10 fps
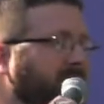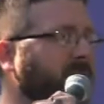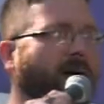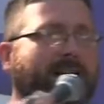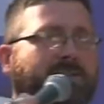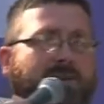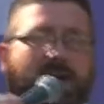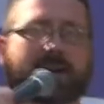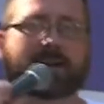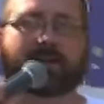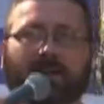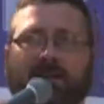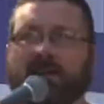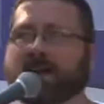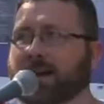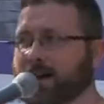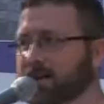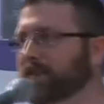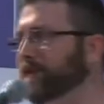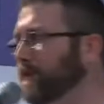So I drank, and I
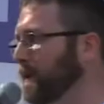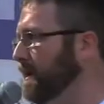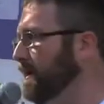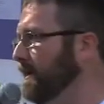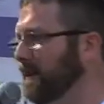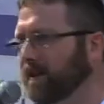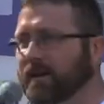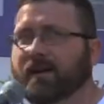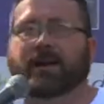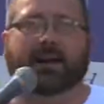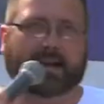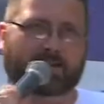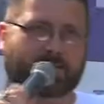looked for work, and I